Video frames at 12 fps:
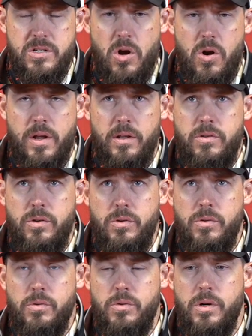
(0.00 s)
starting
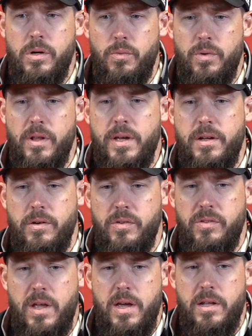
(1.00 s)
to really
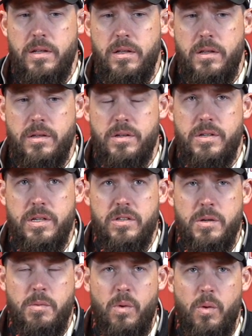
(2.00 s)
understand the
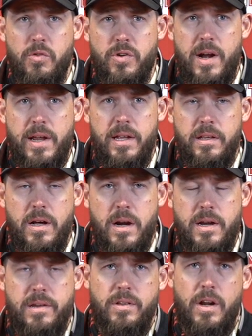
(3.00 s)
system and what we're trying to get done.
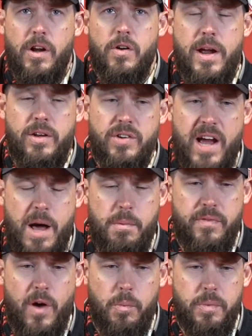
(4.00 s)
And he's done a great
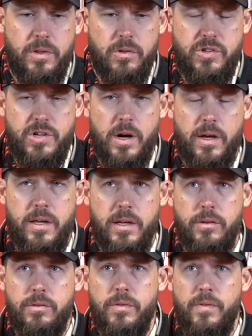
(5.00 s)
job of helping those young
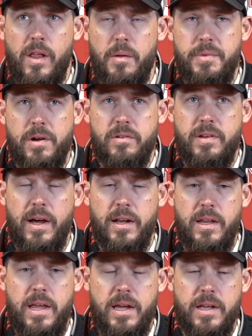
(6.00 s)
kids develop their
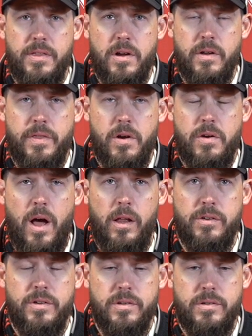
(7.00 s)
technique and their
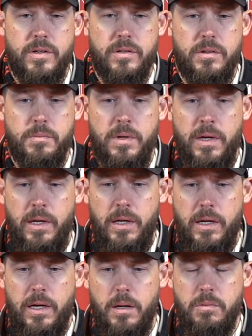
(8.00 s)
knowledge of the system.
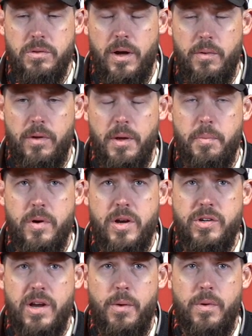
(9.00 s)
So I really
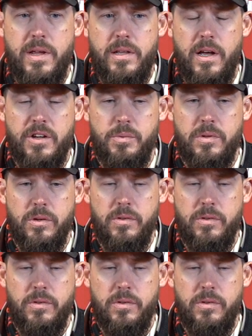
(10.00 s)
appreciate what he does